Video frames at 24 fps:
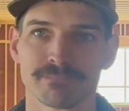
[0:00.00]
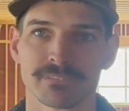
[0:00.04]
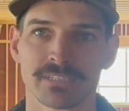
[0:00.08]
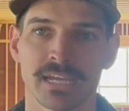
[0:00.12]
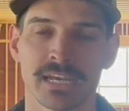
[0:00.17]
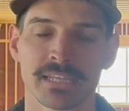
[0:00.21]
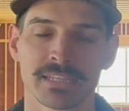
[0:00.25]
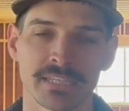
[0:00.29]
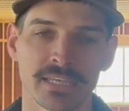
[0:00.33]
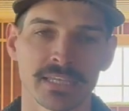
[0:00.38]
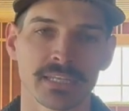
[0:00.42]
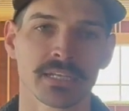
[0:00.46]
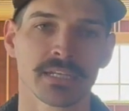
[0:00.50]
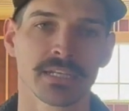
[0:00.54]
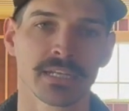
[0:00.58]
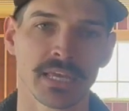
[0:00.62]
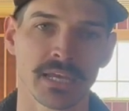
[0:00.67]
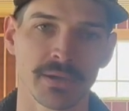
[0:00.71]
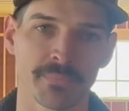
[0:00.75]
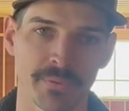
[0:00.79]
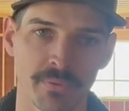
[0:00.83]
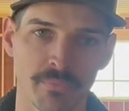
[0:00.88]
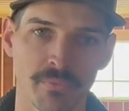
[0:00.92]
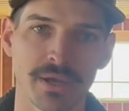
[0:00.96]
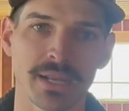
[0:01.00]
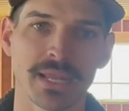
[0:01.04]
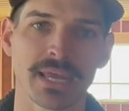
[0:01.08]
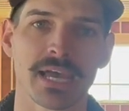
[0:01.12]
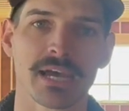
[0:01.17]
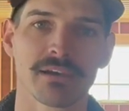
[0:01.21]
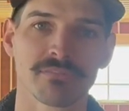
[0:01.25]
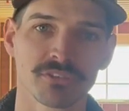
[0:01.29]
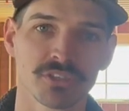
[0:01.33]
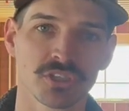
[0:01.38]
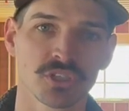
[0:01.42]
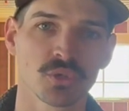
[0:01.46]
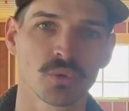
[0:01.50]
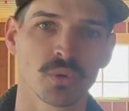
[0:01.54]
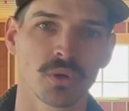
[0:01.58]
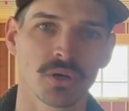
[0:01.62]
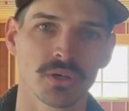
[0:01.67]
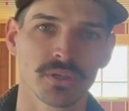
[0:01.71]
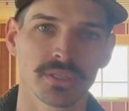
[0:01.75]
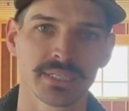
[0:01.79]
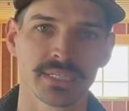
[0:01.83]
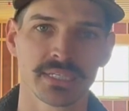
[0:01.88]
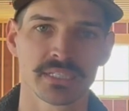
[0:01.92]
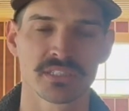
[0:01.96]
At the end of the day, we want to have good
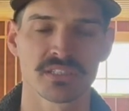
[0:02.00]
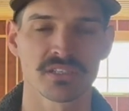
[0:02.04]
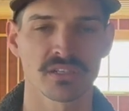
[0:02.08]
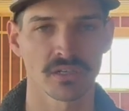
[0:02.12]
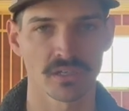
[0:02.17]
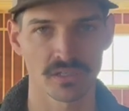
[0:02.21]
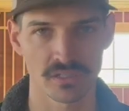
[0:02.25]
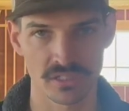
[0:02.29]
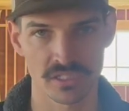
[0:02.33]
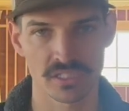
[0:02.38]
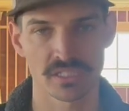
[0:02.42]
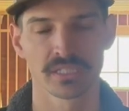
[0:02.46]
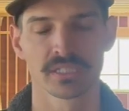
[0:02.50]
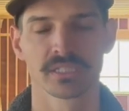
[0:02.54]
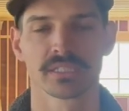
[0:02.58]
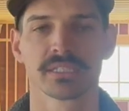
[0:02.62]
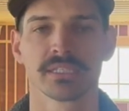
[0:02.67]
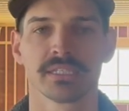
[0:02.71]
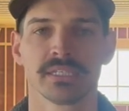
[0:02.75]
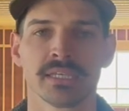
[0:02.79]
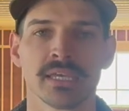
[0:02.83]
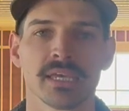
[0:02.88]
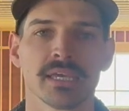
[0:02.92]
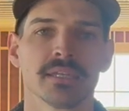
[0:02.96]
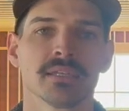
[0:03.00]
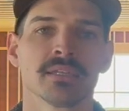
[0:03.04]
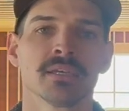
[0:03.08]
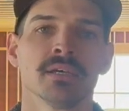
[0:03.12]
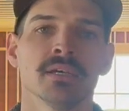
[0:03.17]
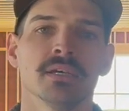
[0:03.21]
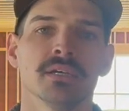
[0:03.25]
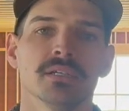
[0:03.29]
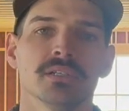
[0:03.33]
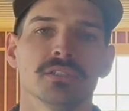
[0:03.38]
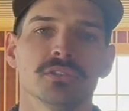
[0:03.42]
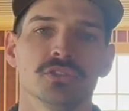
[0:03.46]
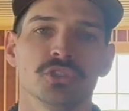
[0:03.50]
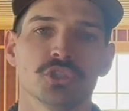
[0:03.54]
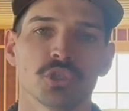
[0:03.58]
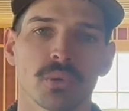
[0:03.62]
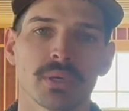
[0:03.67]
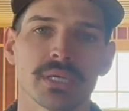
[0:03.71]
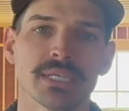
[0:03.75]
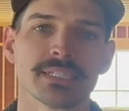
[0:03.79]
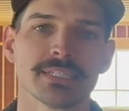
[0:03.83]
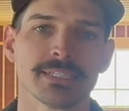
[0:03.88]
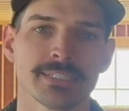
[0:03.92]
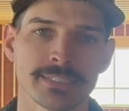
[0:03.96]
quality installs, get
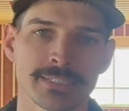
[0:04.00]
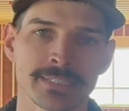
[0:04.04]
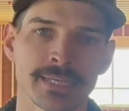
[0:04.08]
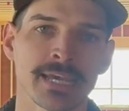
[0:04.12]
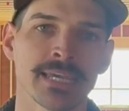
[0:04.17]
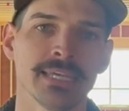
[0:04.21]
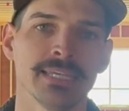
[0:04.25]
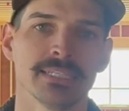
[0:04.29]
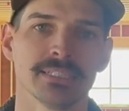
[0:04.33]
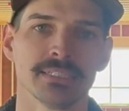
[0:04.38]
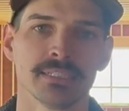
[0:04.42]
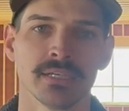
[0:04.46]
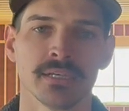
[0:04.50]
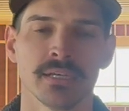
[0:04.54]
joints tight,